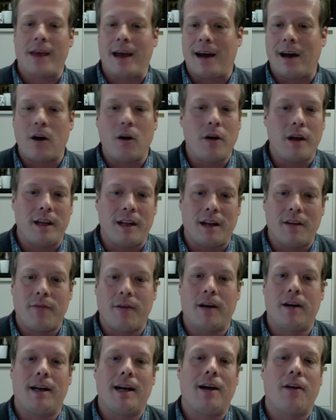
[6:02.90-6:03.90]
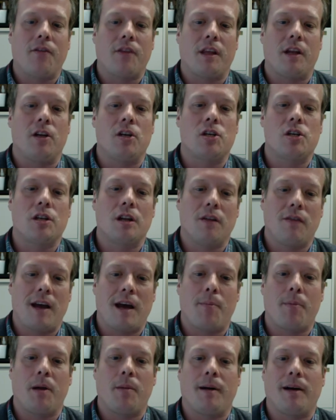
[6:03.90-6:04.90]
out, and I figured out that it should have
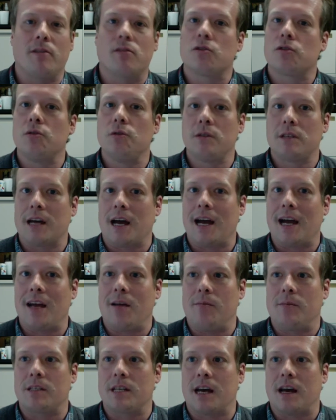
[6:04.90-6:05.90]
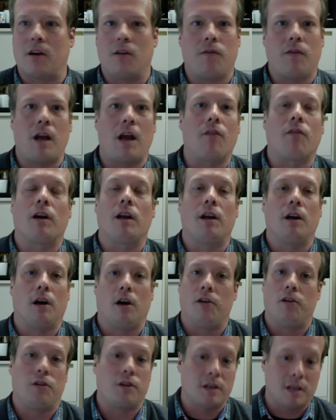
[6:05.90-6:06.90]
happened about two times out of every
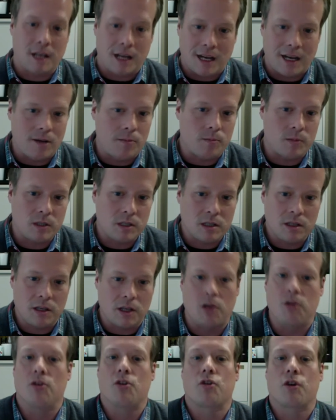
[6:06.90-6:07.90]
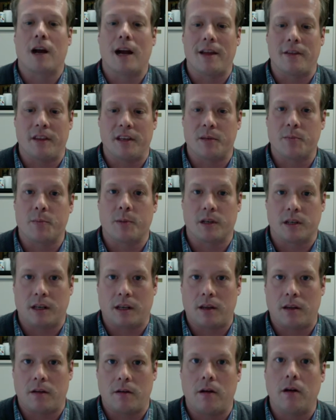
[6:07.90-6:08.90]
hundred times that you tried this
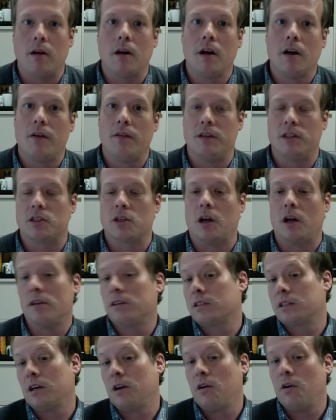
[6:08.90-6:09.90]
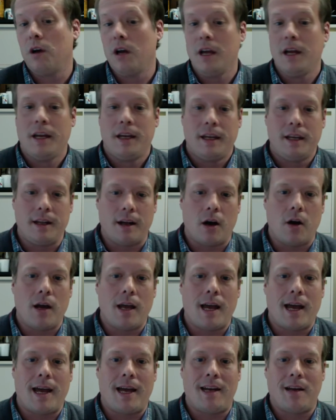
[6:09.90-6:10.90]
particular result. So you know, it
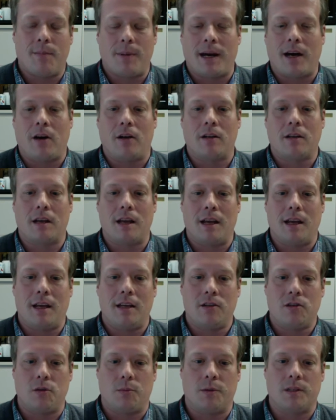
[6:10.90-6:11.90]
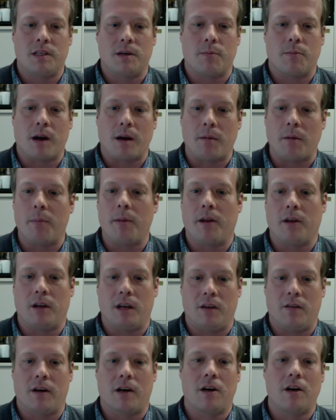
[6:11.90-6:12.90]
had about a two percent
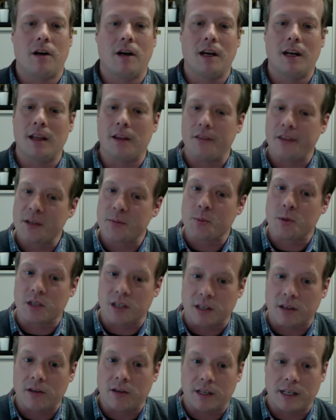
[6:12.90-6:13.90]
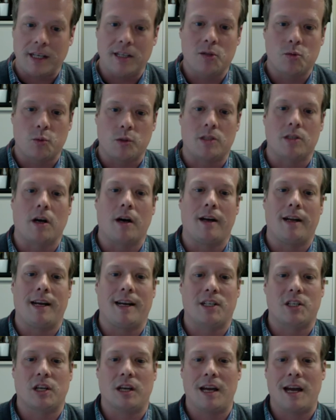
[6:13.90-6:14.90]
probability of occurring. In this particular case, we saw it
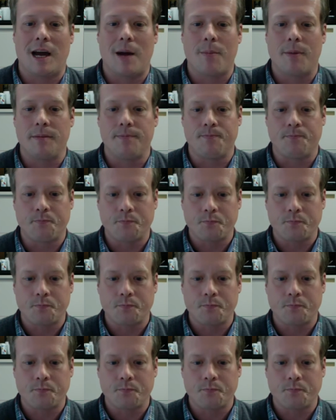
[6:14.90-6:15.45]
actually happen.